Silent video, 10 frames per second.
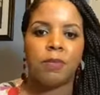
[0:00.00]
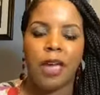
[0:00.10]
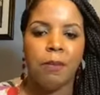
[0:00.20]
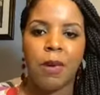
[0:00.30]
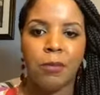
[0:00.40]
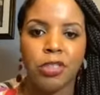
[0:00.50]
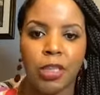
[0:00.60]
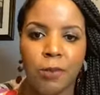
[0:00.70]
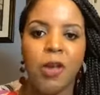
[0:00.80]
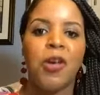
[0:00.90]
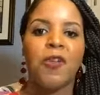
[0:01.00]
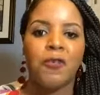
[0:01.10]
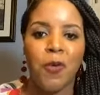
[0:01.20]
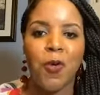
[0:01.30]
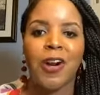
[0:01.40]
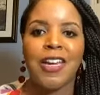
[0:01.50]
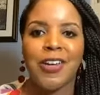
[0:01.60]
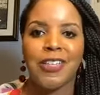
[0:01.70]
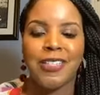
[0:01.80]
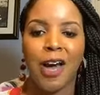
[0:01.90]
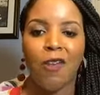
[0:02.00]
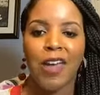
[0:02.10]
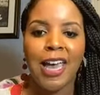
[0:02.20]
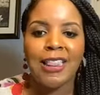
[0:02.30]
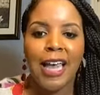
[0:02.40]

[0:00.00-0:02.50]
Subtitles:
plan membership for yourself.